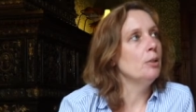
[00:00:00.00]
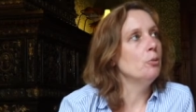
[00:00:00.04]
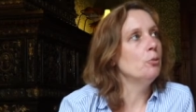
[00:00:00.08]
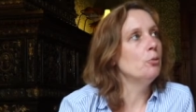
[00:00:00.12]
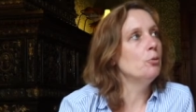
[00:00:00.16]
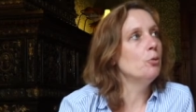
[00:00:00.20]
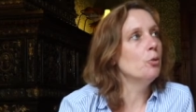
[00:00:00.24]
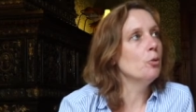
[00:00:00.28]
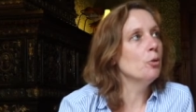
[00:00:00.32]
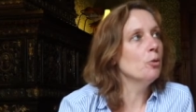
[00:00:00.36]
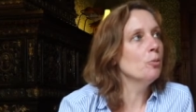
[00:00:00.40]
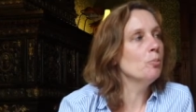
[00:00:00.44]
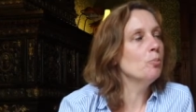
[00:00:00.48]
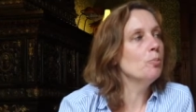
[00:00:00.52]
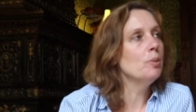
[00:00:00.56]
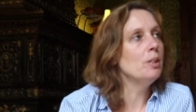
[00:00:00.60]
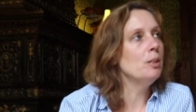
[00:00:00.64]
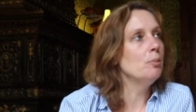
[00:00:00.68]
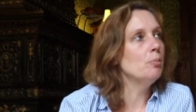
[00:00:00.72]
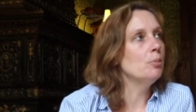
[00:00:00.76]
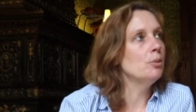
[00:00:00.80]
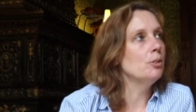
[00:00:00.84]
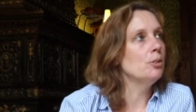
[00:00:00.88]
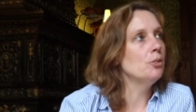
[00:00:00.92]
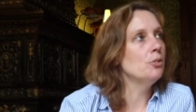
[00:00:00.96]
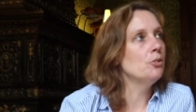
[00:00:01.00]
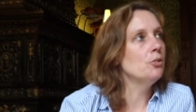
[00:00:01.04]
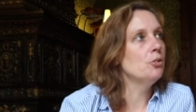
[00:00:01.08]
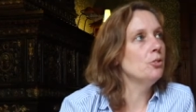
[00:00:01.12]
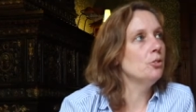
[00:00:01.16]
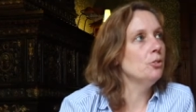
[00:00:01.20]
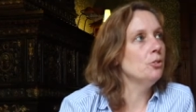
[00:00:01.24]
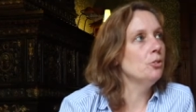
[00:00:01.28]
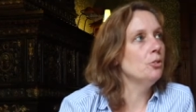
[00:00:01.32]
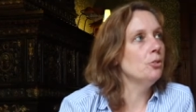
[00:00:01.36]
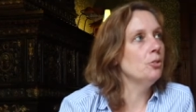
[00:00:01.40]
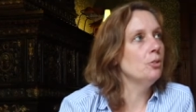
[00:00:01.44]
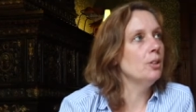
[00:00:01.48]
inform people,
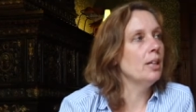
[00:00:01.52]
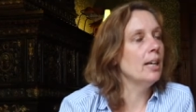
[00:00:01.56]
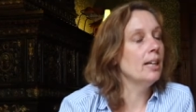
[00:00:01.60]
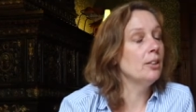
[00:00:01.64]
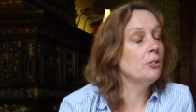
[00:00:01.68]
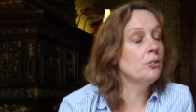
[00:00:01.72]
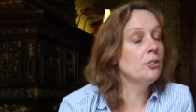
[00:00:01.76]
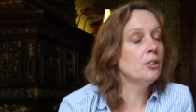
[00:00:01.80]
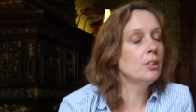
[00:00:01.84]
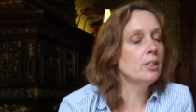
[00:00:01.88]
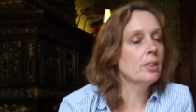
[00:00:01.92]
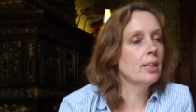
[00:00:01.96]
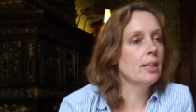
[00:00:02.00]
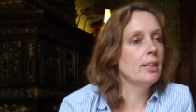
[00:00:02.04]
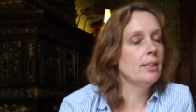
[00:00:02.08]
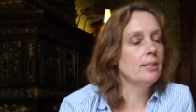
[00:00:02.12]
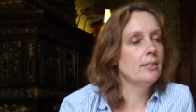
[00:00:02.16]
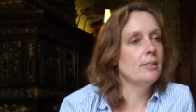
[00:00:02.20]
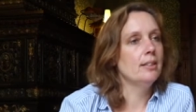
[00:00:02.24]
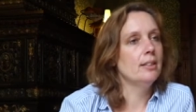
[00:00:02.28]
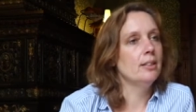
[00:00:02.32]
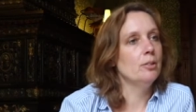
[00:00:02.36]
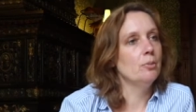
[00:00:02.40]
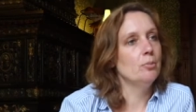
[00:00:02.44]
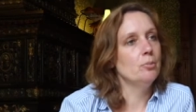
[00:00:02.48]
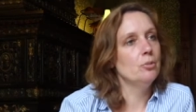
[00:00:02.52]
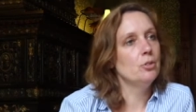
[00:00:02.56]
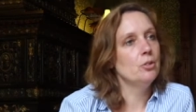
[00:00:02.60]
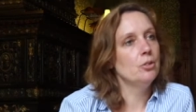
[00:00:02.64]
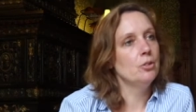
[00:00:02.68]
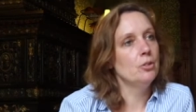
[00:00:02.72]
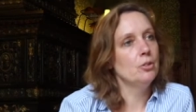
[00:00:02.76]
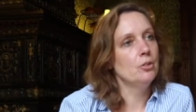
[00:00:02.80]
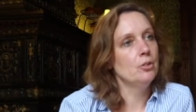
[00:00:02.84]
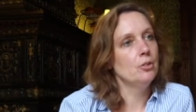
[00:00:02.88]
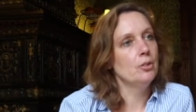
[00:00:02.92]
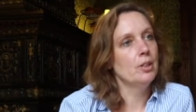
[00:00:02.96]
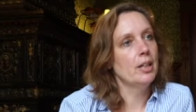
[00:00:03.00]
to educate them,
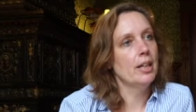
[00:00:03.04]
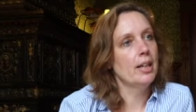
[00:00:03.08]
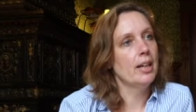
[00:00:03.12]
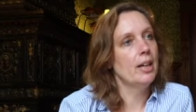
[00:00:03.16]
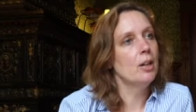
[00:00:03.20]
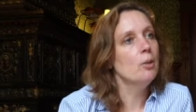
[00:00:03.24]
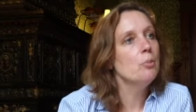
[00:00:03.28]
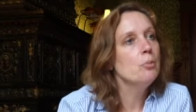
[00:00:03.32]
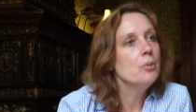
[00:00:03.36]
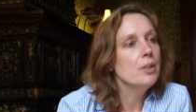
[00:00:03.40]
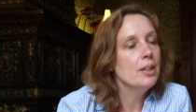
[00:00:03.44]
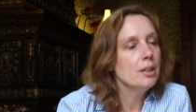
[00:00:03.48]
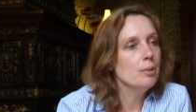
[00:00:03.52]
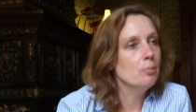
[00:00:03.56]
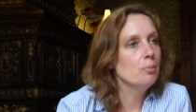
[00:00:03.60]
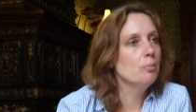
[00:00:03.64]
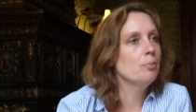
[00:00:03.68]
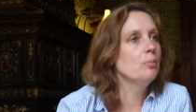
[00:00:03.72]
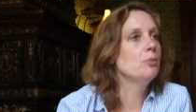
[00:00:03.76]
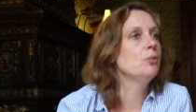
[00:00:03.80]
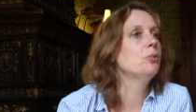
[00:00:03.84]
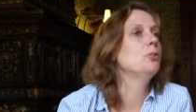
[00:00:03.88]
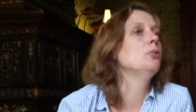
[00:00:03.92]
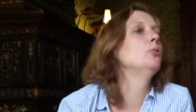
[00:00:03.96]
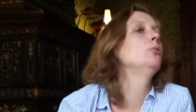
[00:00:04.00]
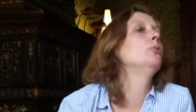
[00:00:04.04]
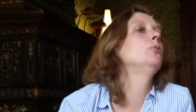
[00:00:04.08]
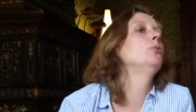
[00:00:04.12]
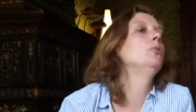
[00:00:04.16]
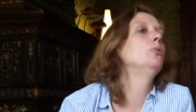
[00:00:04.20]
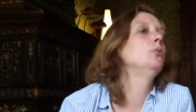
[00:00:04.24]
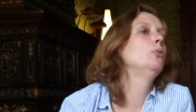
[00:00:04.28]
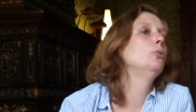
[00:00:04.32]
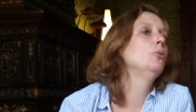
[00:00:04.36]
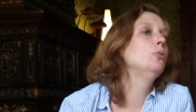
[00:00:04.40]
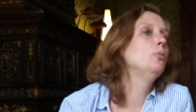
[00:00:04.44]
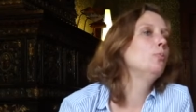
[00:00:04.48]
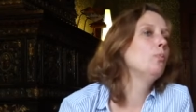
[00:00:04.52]
to help them
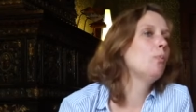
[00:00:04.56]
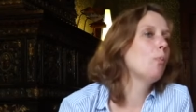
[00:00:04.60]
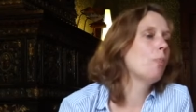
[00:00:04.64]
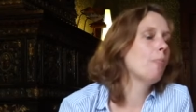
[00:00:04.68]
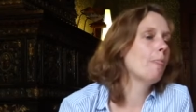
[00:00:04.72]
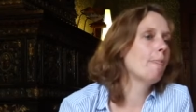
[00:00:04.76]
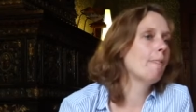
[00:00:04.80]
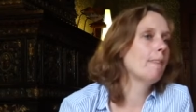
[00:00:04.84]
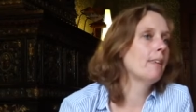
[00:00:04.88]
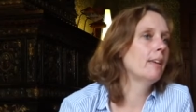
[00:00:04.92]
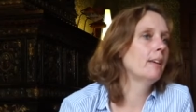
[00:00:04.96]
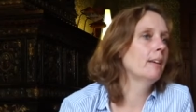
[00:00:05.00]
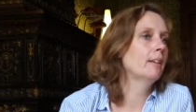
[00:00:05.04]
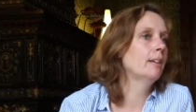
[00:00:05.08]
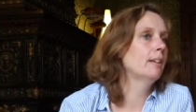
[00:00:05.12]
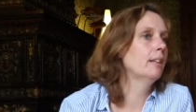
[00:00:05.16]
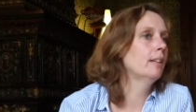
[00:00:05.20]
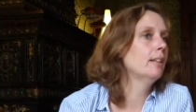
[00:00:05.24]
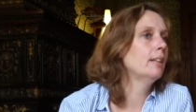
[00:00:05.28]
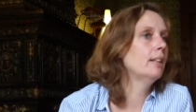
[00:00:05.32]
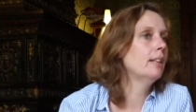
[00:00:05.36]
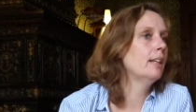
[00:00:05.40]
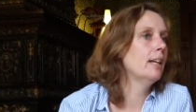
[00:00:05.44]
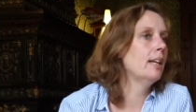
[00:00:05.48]
to uh,